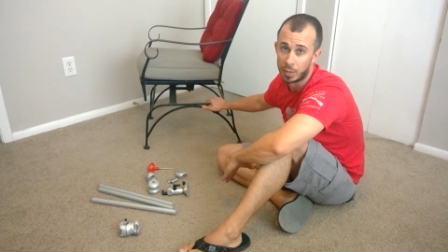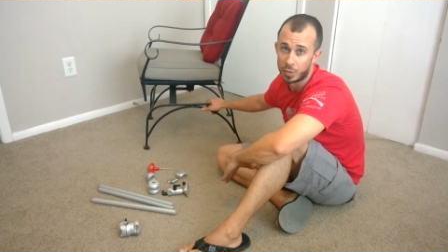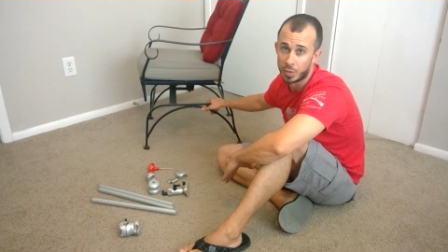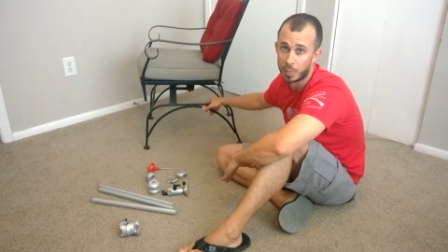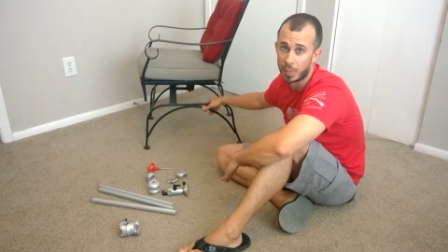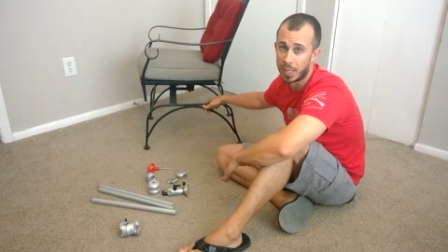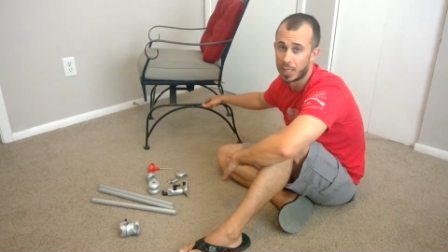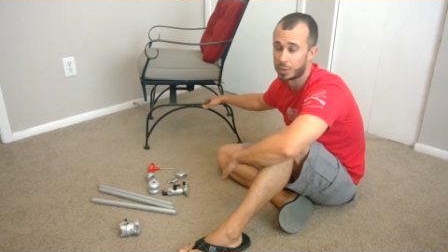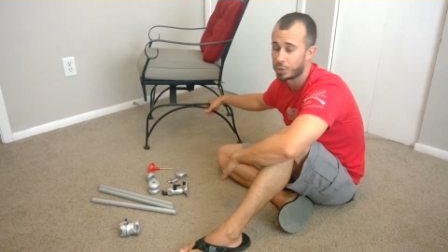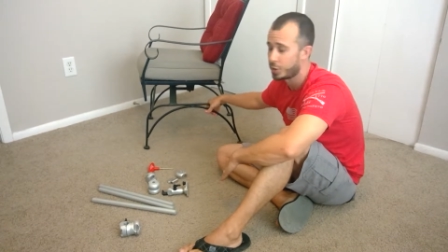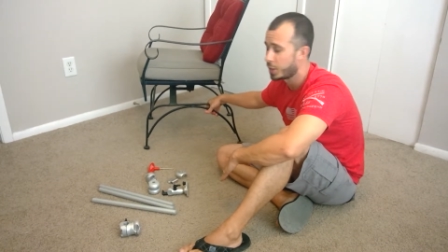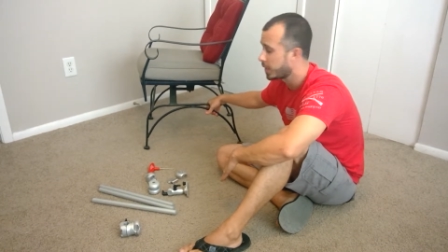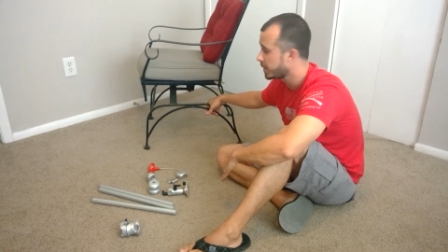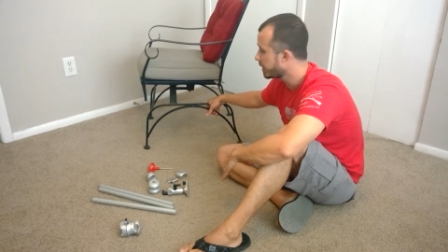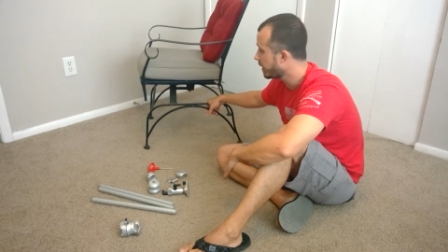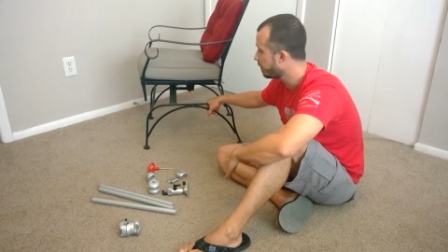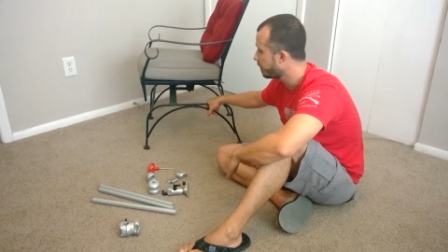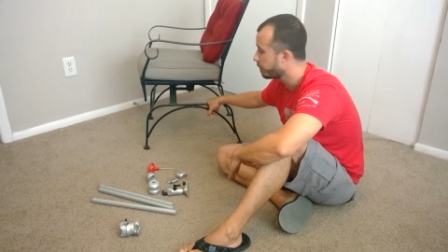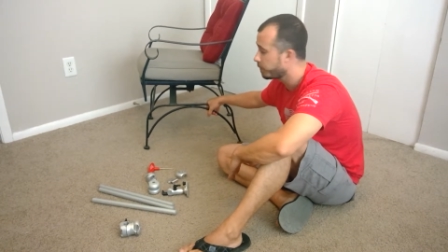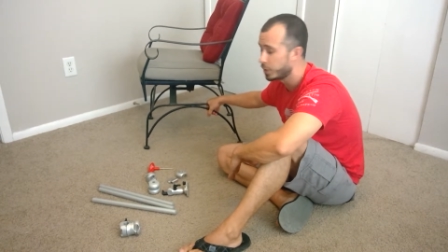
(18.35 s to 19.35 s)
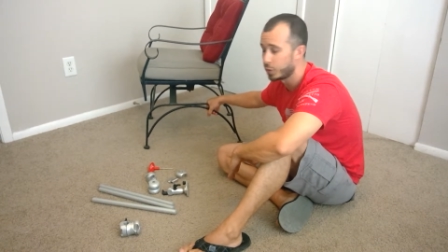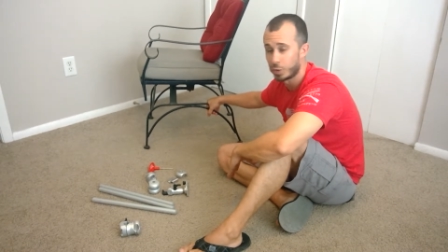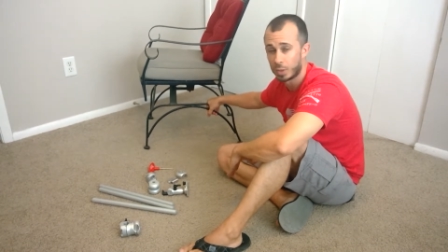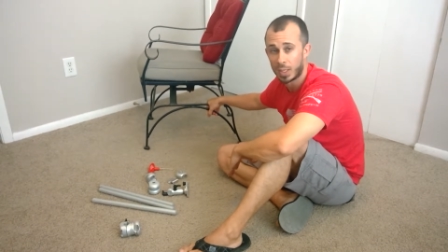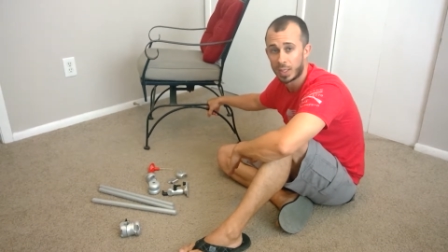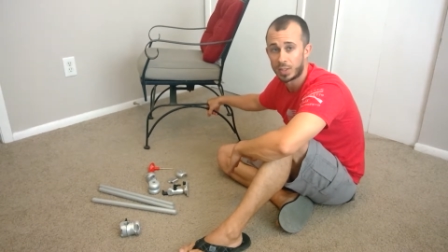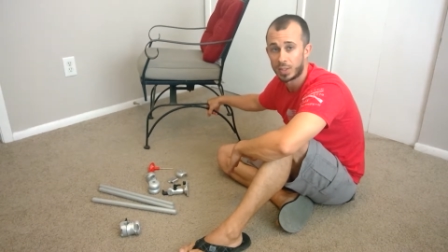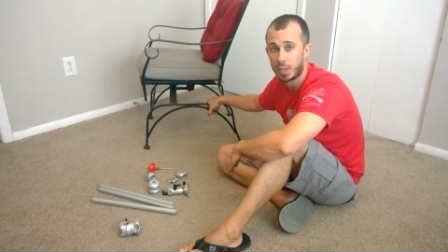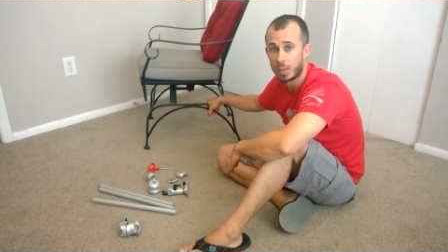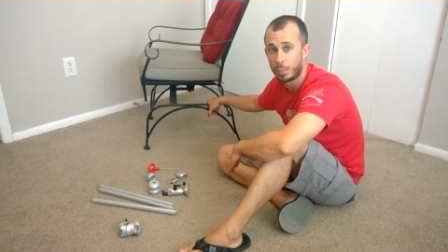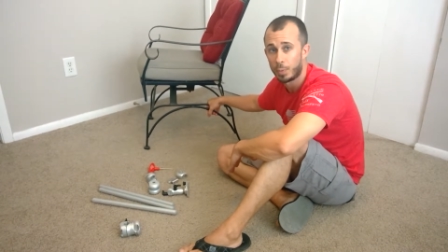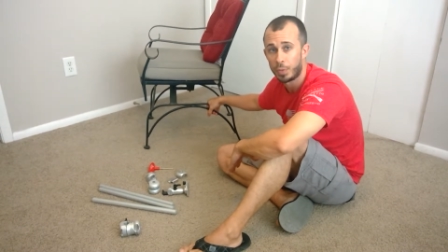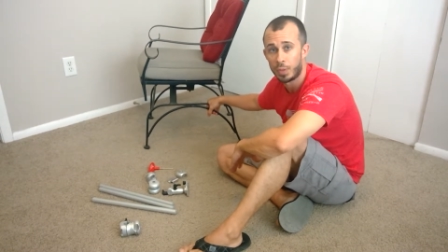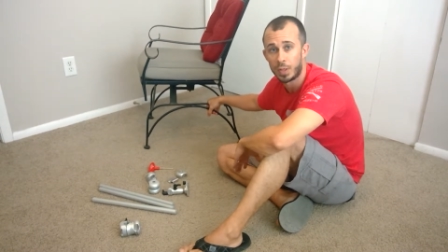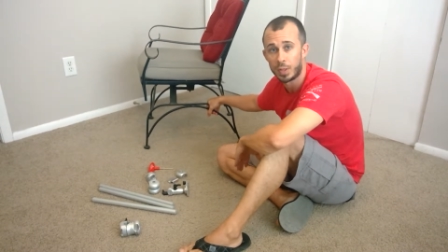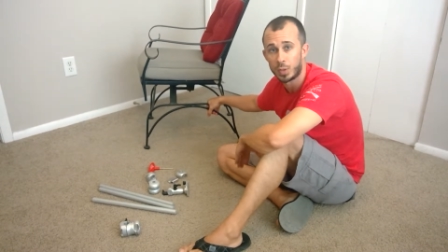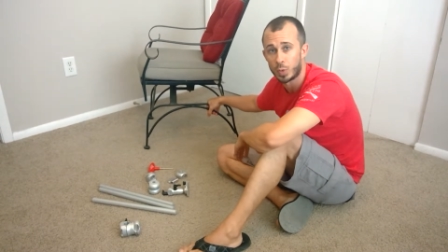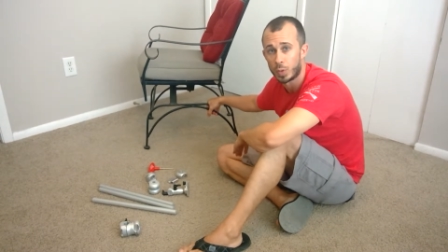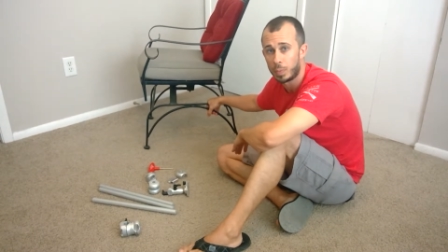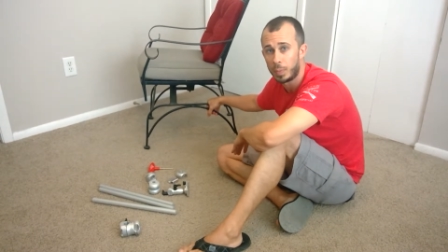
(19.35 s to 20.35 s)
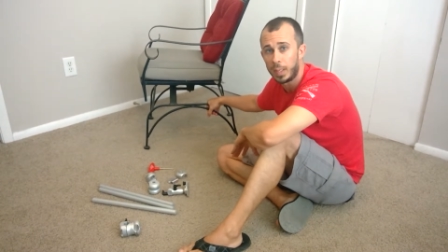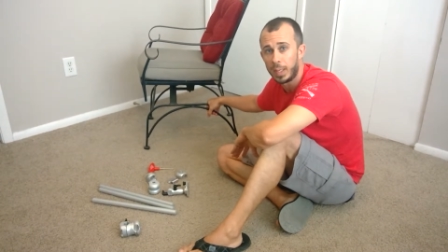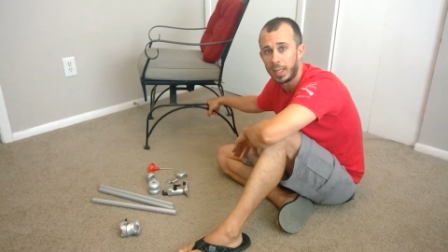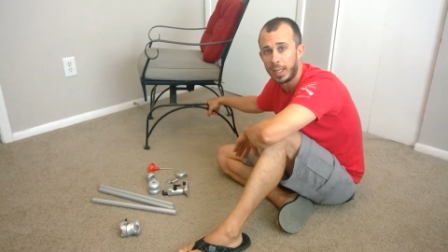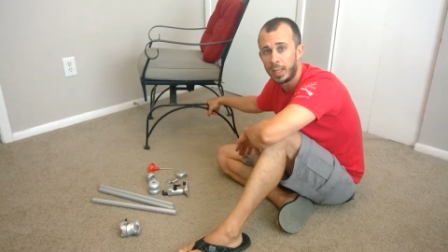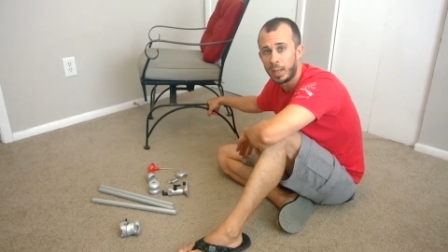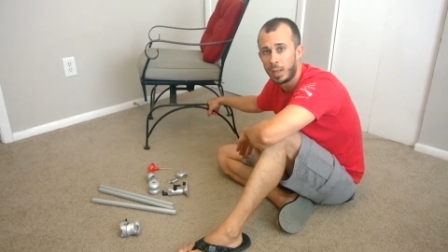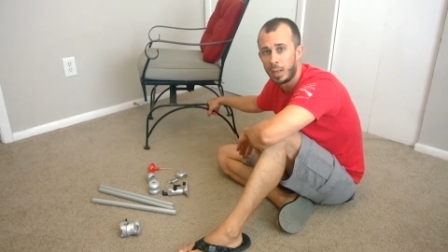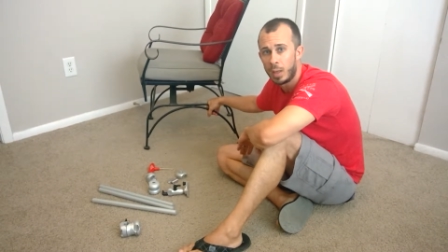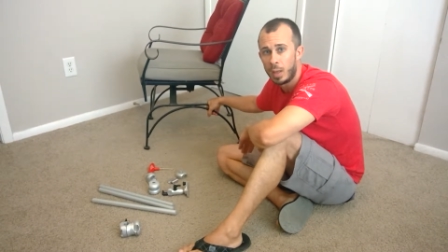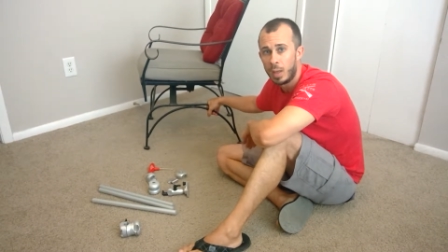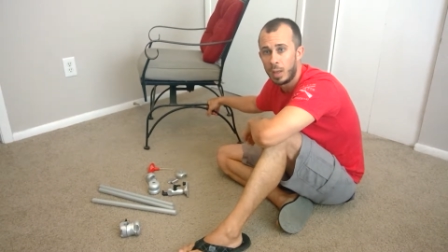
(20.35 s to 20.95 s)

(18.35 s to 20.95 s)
So I'm going to ask you guys to have to visualize a couple things with me today,